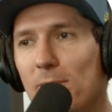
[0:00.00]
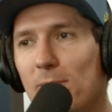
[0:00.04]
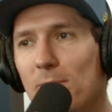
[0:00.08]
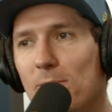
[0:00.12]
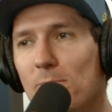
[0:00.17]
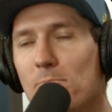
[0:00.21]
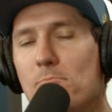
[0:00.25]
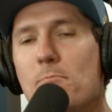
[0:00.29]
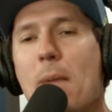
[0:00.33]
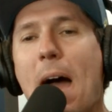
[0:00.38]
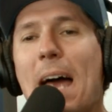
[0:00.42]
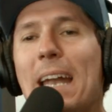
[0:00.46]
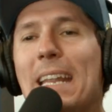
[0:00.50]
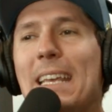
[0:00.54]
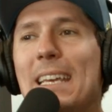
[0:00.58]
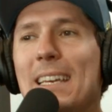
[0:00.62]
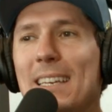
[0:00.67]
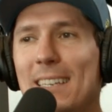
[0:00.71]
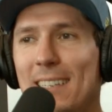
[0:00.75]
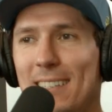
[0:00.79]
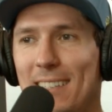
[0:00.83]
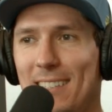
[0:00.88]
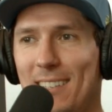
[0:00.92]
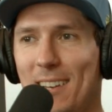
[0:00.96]

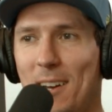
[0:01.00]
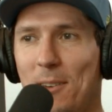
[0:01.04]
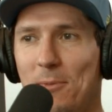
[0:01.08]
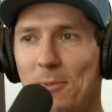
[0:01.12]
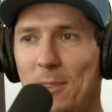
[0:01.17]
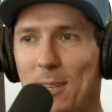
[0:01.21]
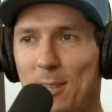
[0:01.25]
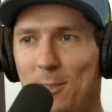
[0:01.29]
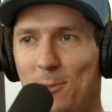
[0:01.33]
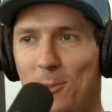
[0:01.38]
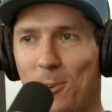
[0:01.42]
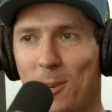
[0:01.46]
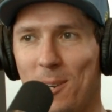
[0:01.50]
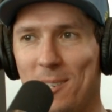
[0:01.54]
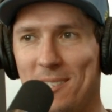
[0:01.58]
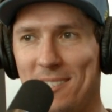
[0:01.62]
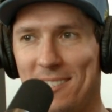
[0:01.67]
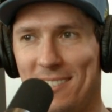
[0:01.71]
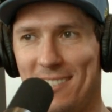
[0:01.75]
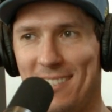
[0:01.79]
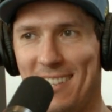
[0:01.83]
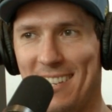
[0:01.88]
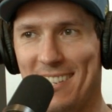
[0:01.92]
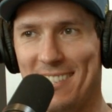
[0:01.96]
many of this for
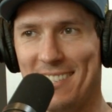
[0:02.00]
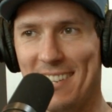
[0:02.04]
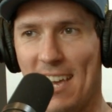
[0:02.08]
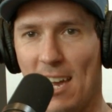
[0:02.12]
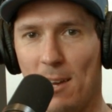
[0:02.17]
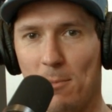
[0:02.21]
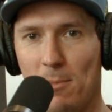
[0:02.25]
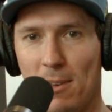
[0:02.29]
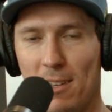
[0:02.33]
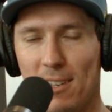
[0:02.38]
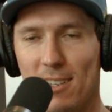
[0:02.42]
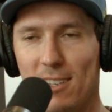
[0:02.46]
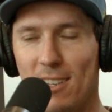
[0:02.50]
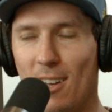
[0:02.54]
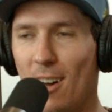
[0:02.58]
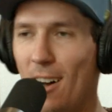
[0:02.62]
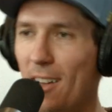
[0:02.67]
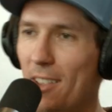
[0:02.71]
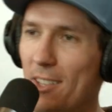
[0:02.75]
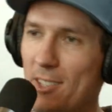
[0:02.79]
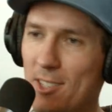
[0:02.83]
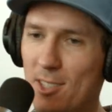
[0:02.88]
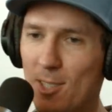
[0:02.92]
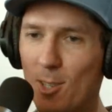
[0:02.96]
this segment. Oh,
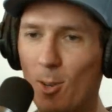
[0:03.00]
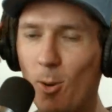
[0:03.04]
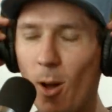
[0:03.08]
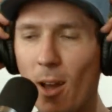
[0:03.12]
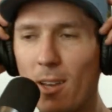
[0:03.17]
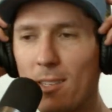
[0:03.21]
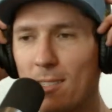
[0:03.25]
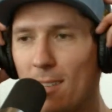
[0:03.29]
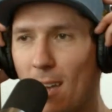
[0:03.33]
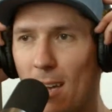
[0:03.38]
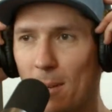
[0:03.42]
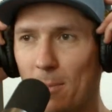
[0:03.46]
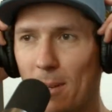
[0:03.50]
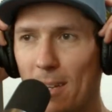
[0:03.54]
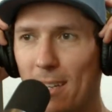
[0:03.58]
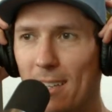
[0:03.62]
this is a great segment.